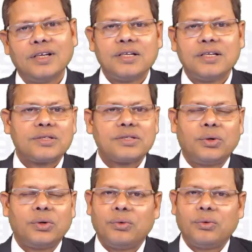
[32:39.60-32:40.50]

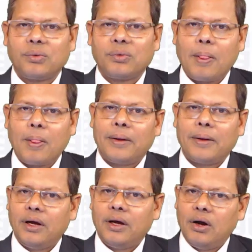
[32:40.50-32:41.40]
So
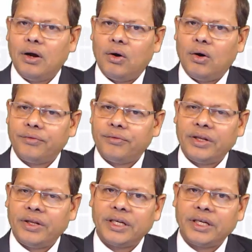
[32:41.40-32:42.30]
when the
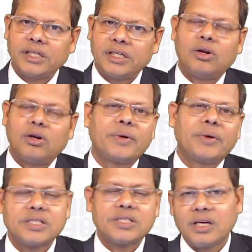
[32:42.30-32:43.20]
agricultural
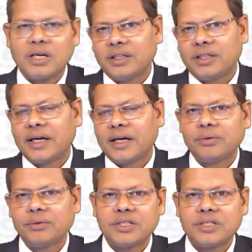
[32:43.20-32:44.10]
operations are in the negative
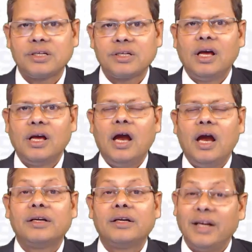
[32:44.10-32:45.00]
list
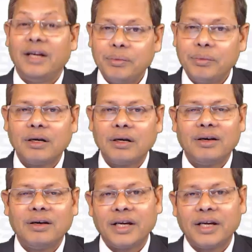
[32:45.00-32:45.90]
and labor
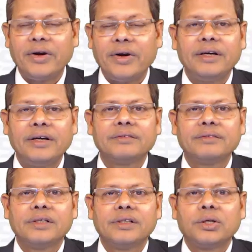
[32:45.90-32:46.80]
required
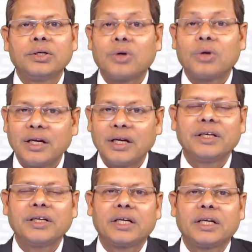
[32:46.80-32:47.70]
to conduct the
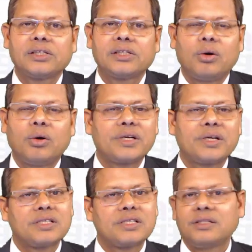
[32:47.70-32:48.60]
agricultural
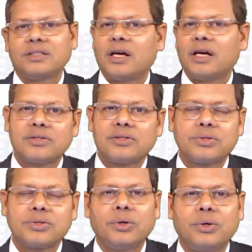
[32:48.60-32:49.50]
operations, they are also,
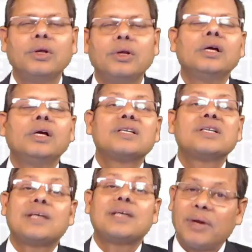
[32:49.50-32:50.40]
so
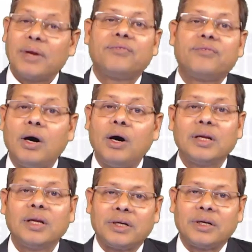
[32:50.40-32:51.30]
supply of farm
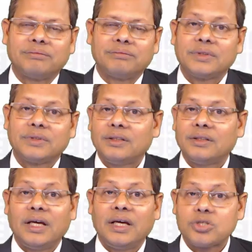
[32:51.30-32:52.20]
labor. They
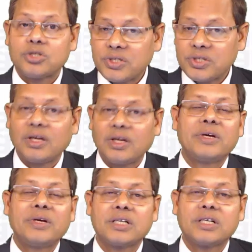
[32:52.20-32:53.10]
have specifically
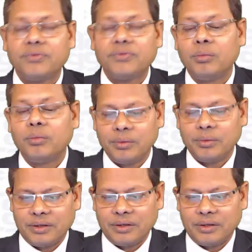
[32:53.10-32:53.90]
mentioned farm labor,